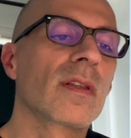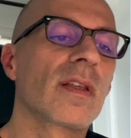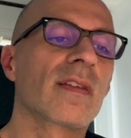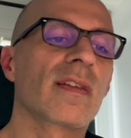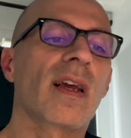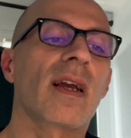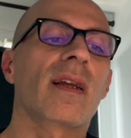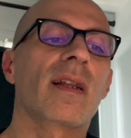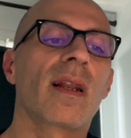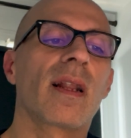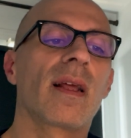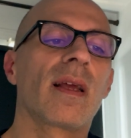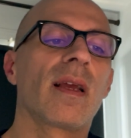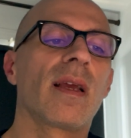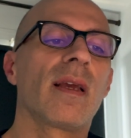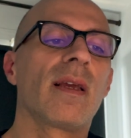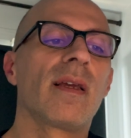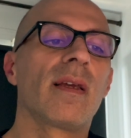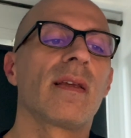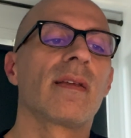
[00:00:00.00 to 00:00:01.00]
exactly
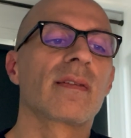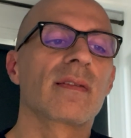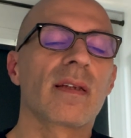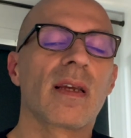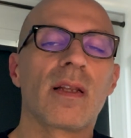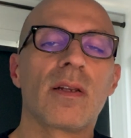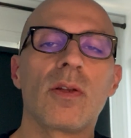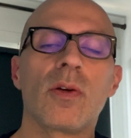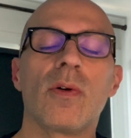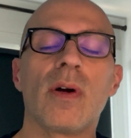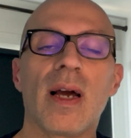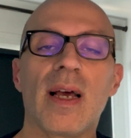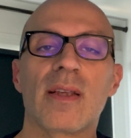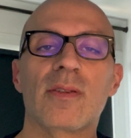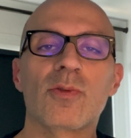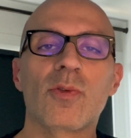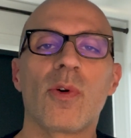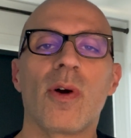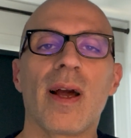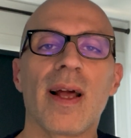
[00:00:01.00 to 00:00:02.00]
is a new
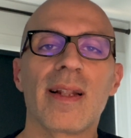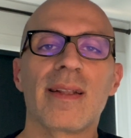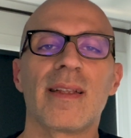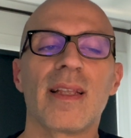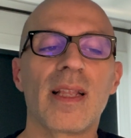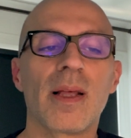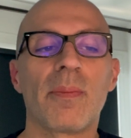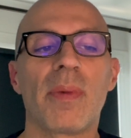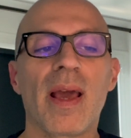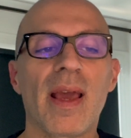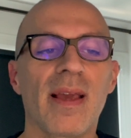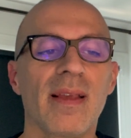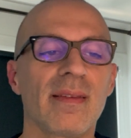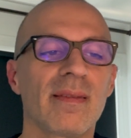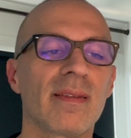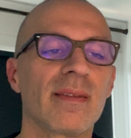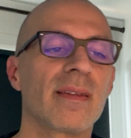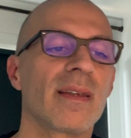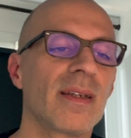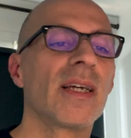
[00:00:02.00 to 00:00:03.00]
SQL
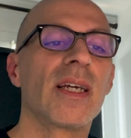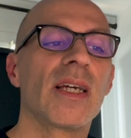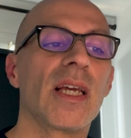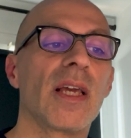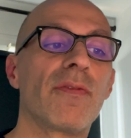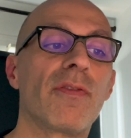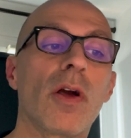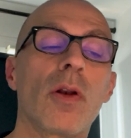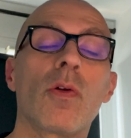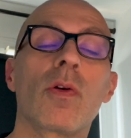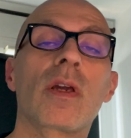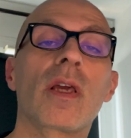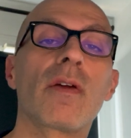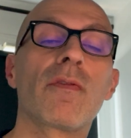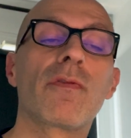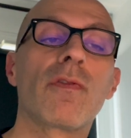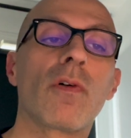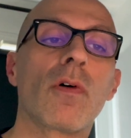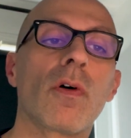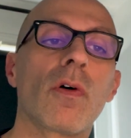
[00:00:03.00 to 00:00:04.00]
database? If you're looking
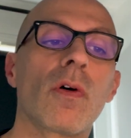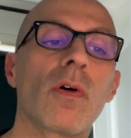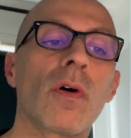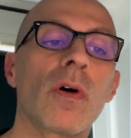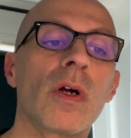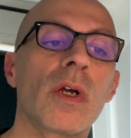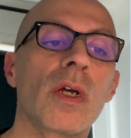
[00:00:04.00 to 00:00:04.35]
for